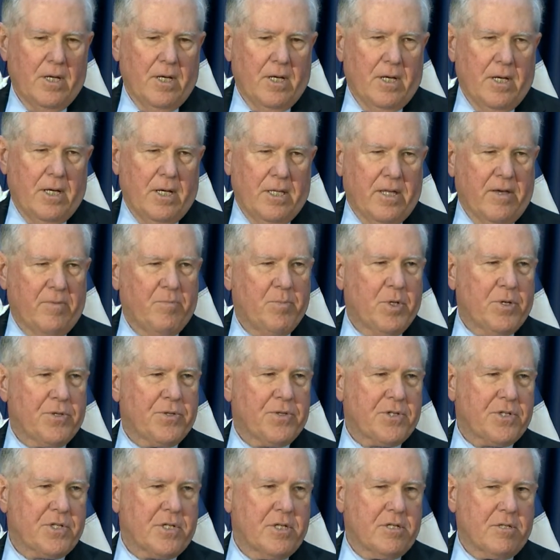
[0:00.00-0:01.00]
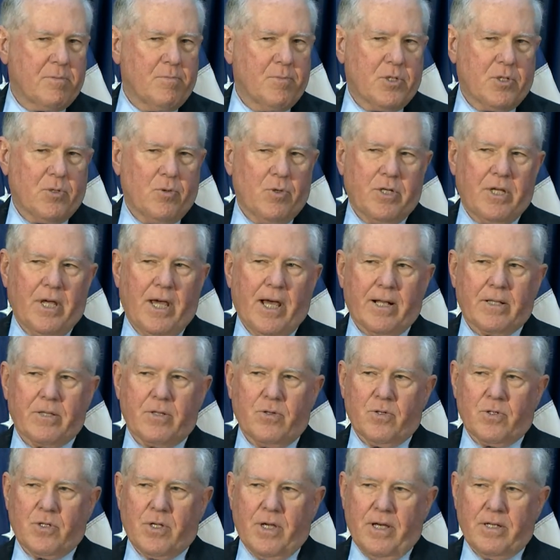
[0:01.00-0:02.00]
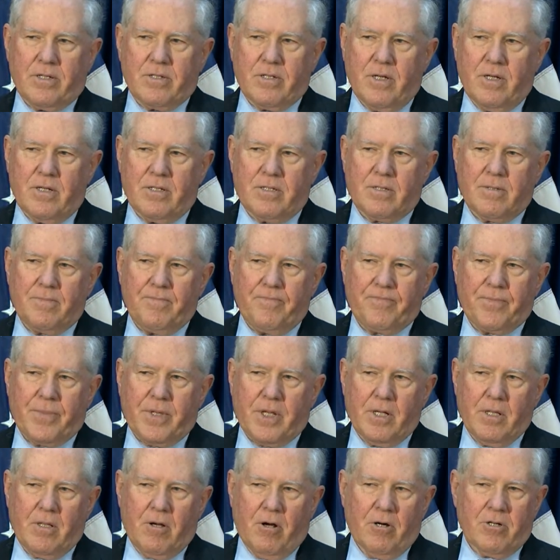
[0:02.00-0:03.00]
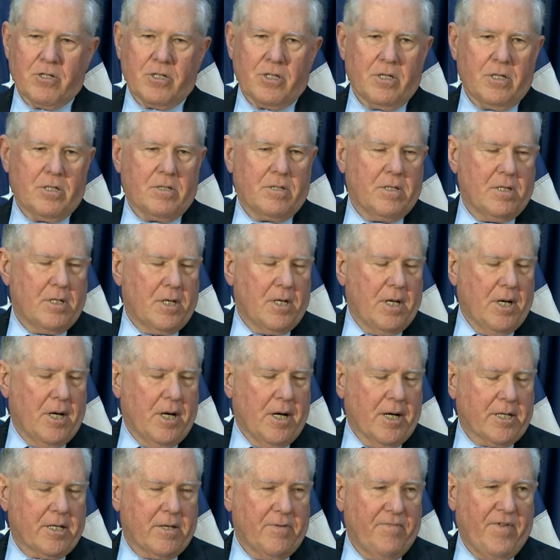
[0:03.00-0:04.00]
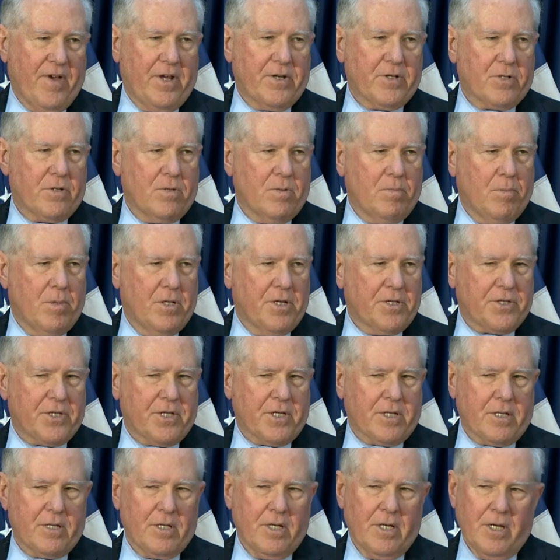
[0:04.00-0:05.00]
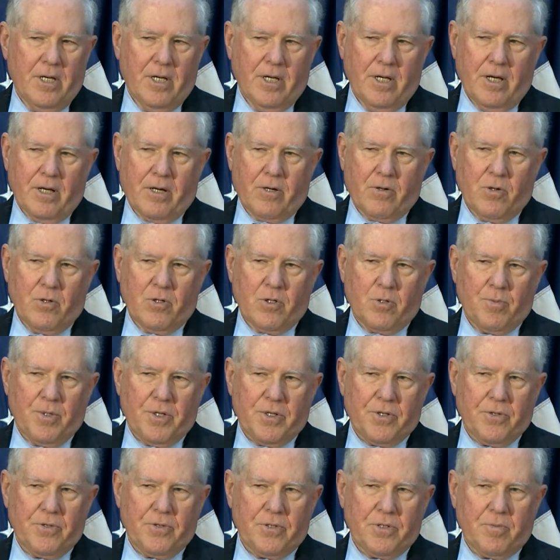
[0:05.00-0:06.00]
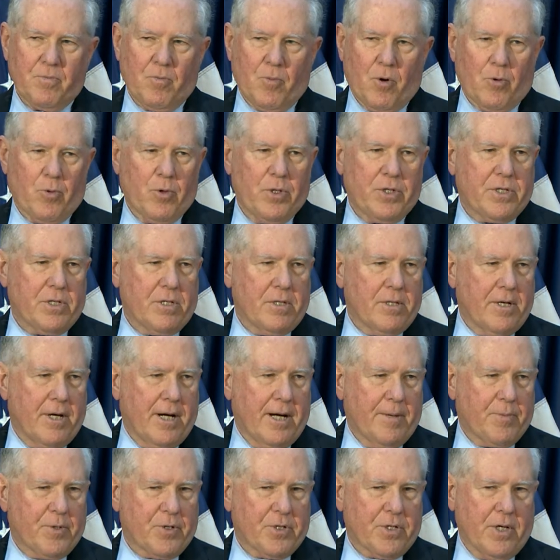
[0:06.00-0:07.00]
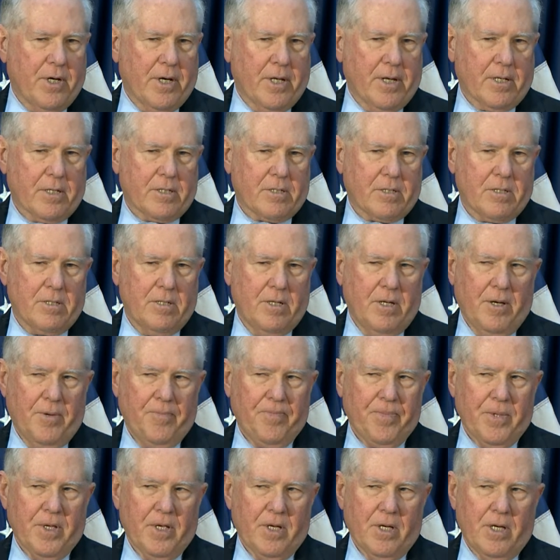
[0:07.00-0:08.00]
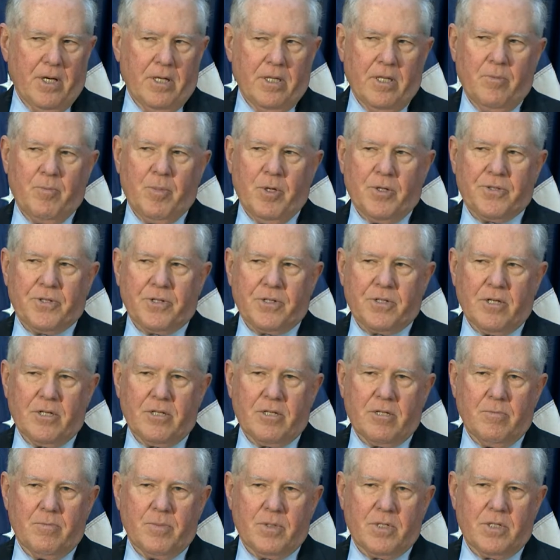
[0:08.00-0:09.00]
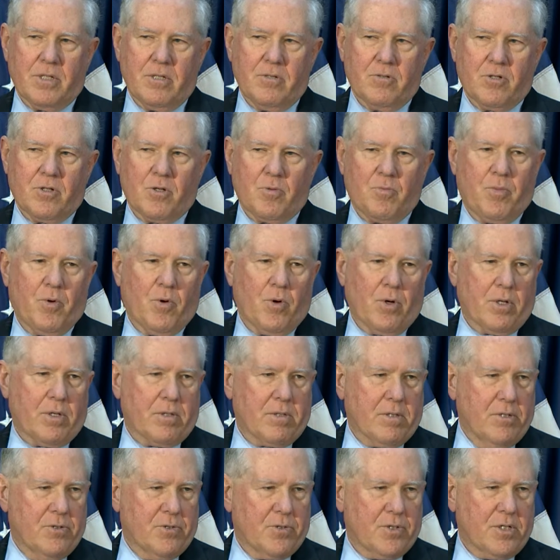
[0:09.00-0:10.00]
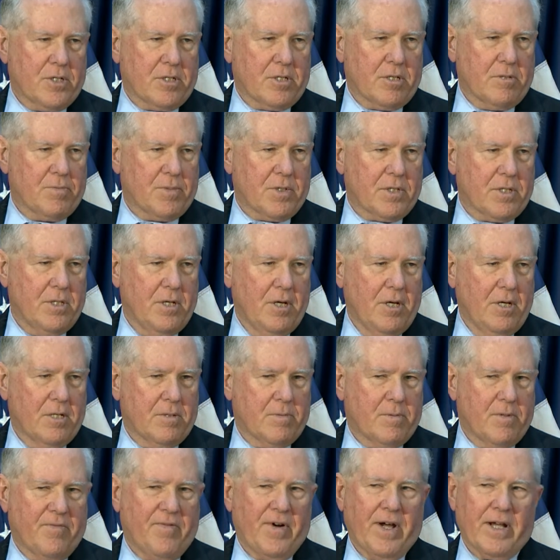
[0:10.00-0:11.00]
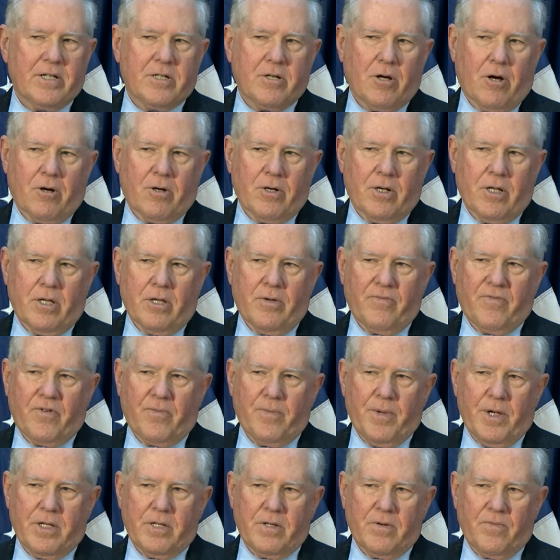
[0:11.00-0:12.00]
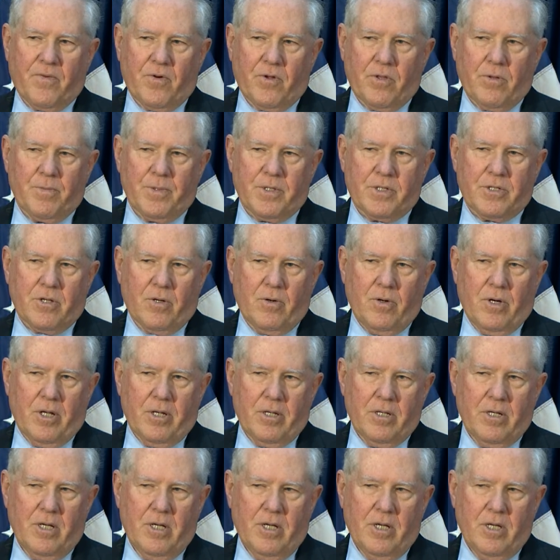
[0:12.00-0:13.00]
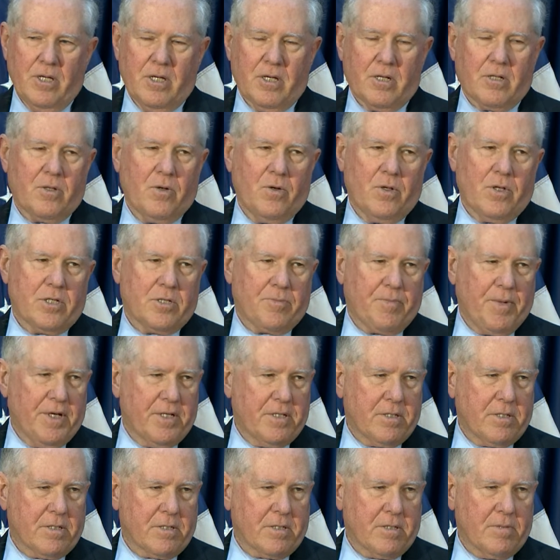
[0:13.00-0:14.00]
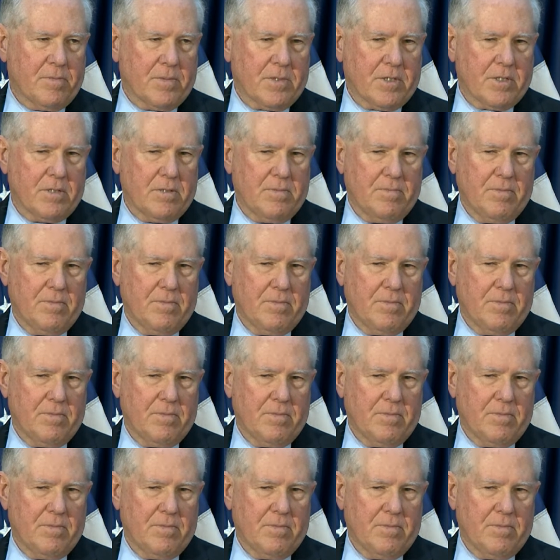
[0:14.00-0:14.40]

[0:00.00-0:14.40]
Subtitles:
And they built the systems to attack those assets, largely conventional ballistic and cruise missiles, more recently hypersonics. And they built the systems to support those systems, provide targeting information for them and so on, including space systems.